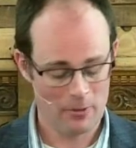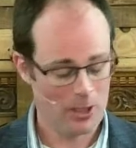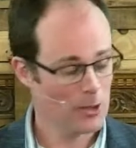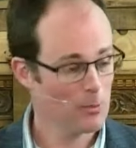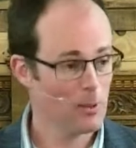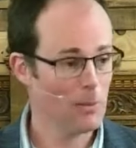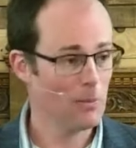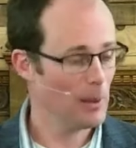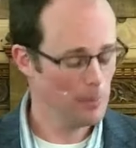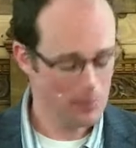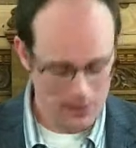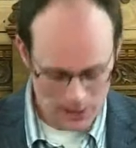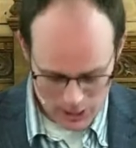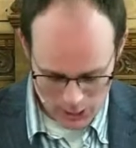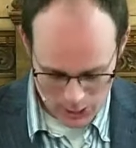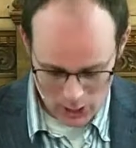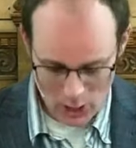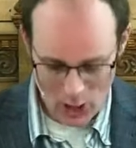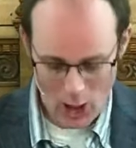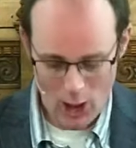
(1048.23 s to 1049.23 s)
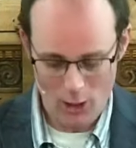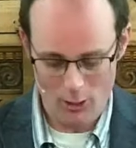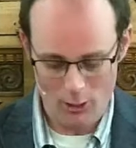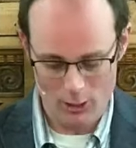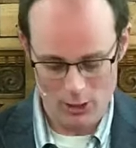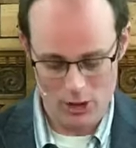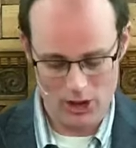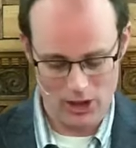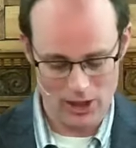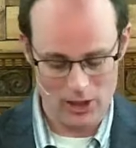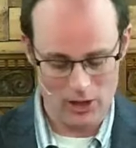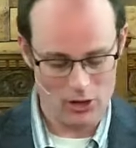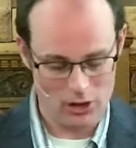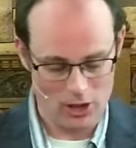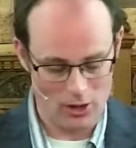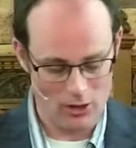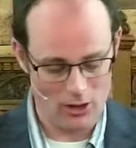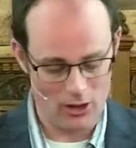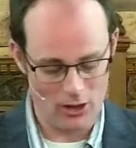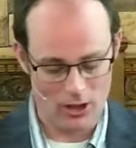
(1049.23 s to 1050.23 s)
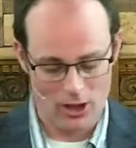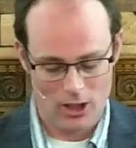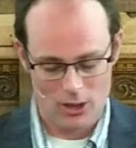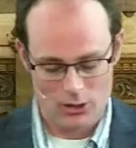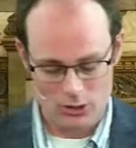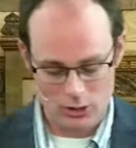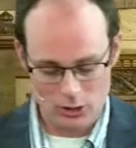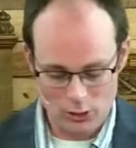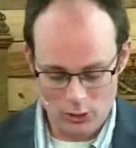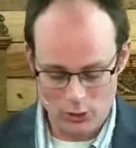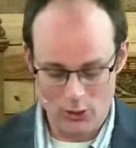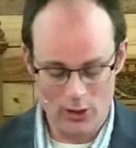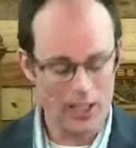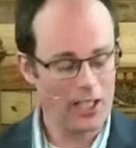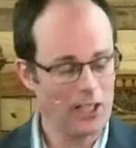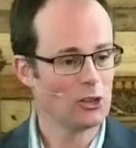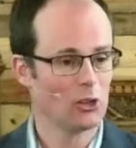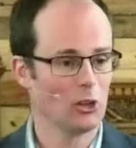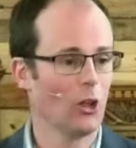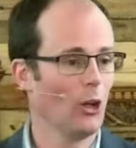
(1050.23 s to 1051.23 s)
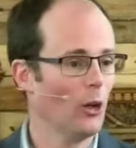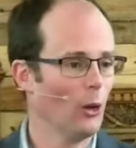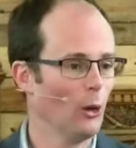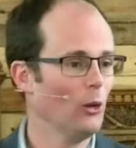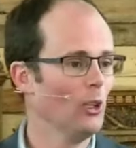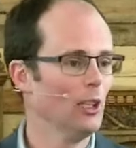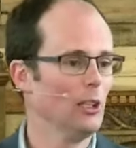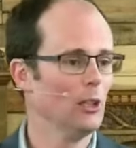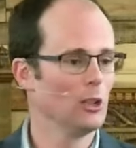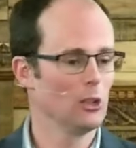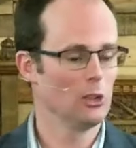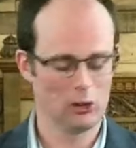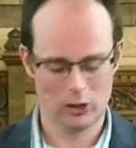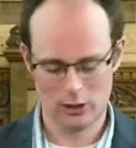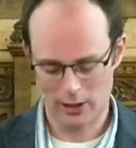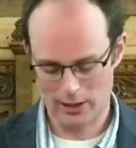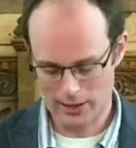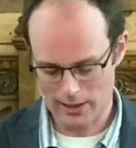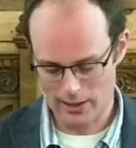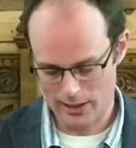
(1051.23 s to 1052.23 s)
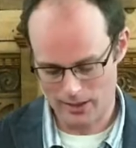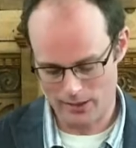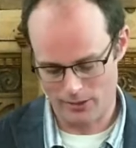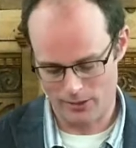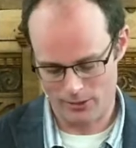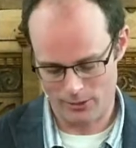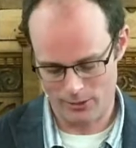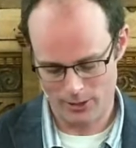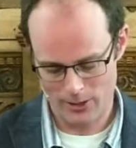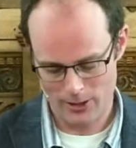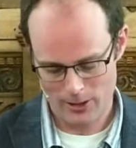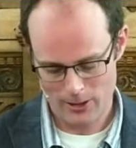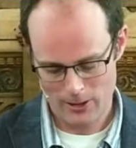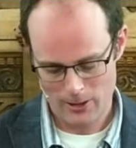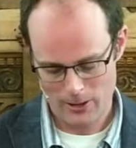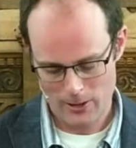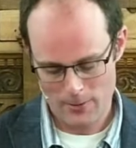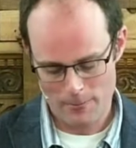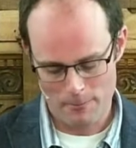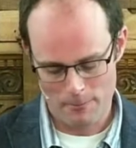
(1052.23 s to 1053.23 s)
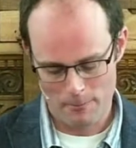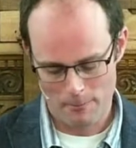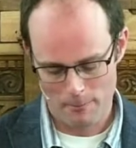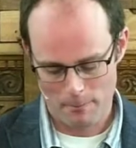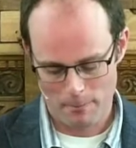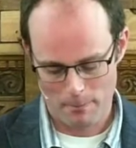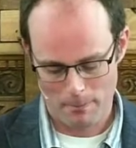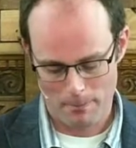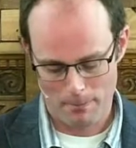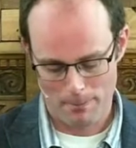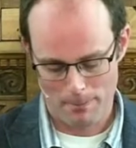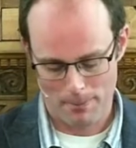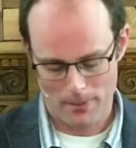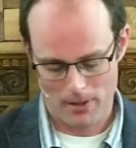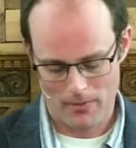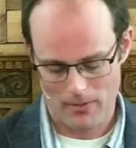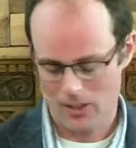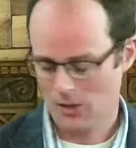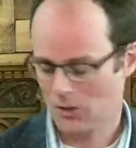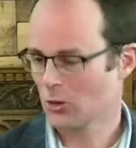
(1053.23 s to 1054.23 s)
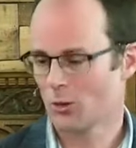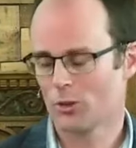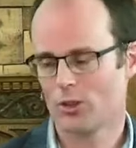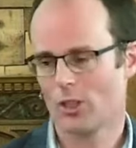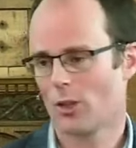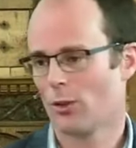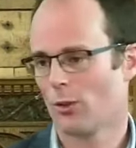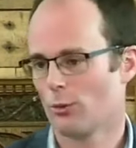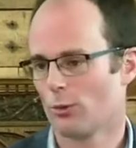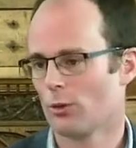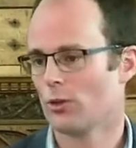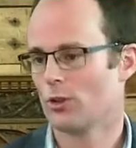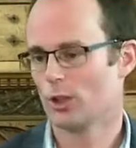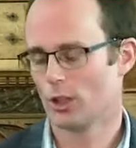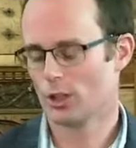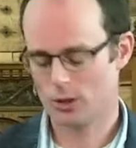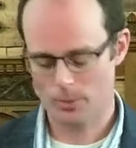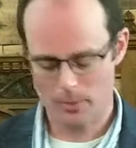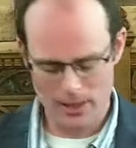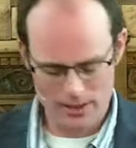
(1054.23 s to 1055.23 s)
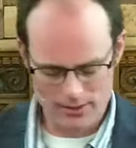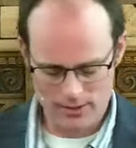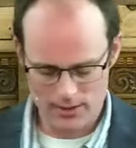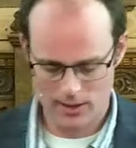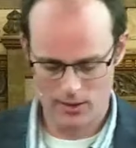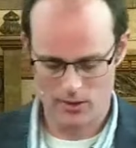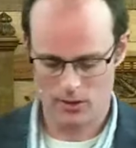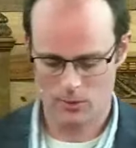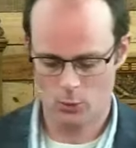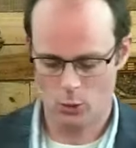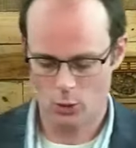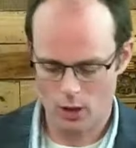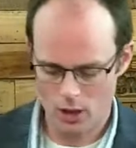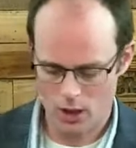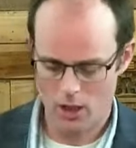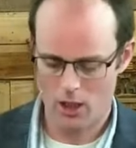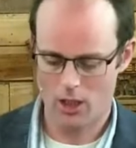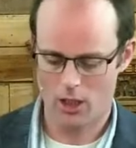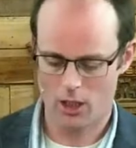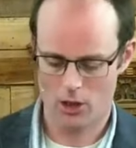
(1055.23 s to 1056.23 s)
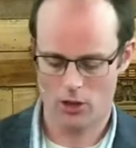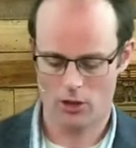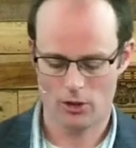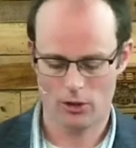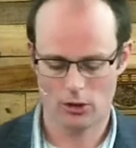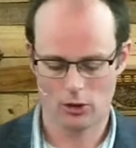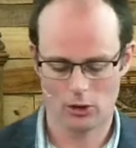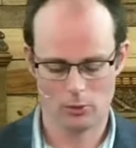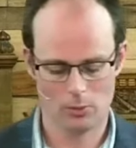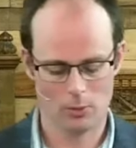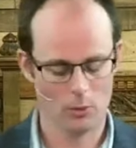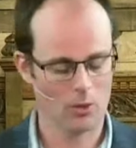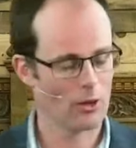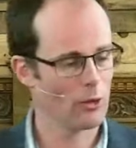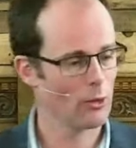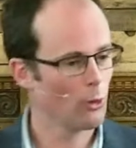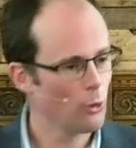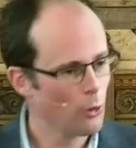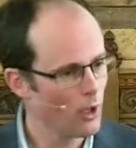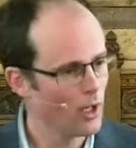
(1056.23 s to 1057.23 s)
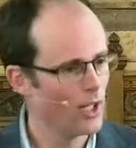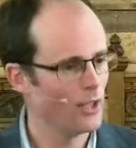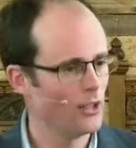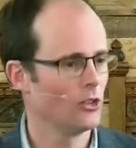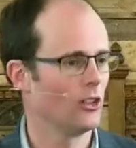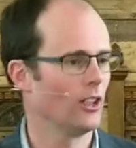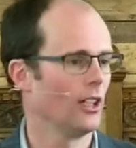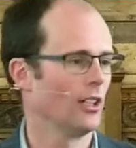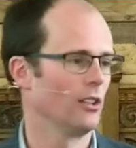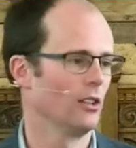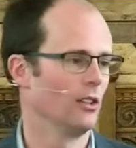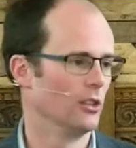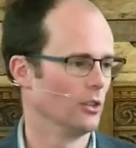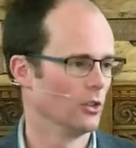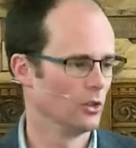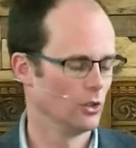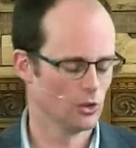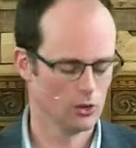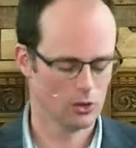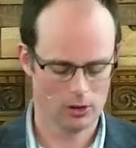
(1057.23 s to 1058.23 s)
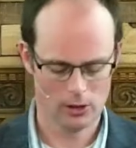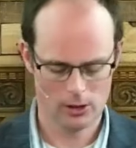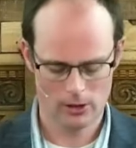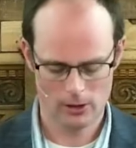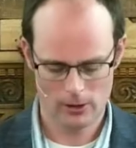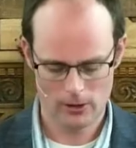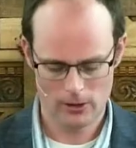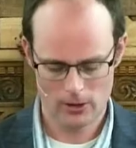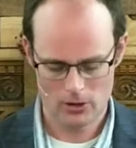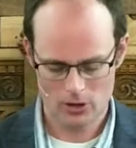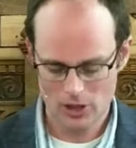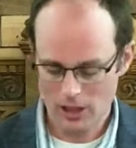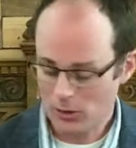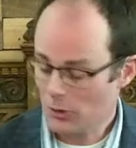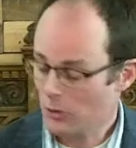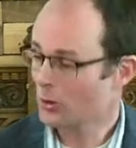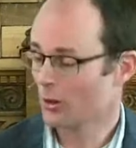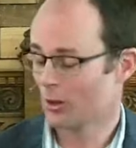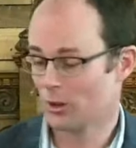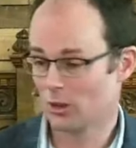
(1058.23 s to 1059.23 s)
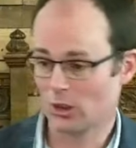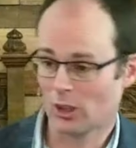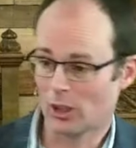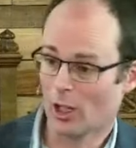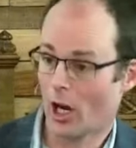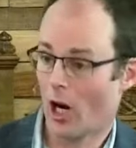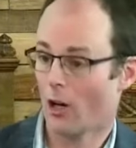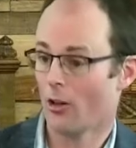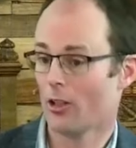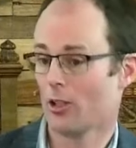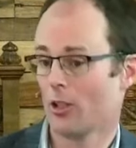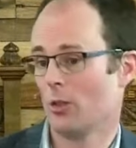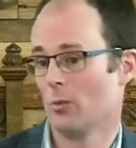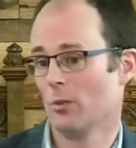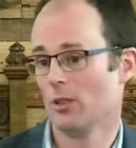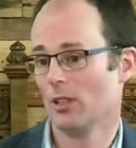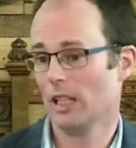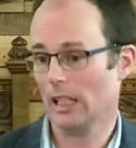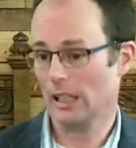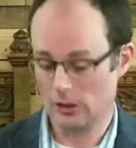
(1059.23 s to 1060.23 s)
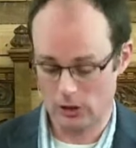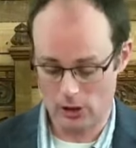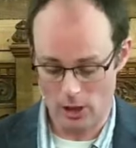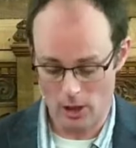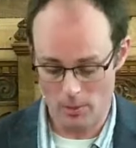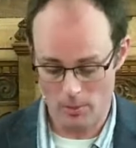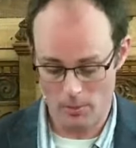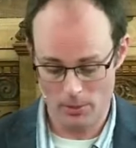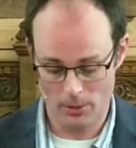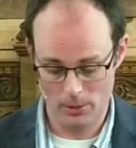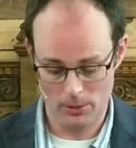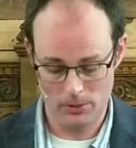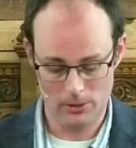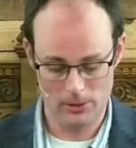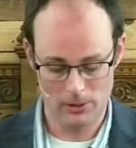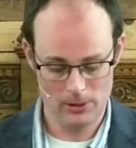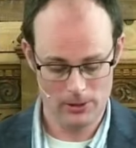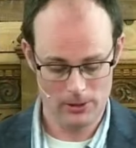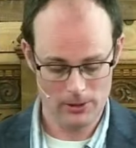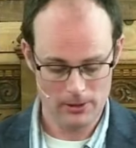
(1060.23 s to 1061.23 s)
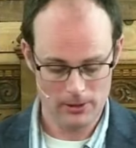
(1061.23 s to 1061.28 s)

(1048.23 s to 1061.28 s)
Let's be people encouraging each other to greater holiness and love. And that's not done through judgmentalism or harshness, but with Christlikeness, gentleness, encouragement, example.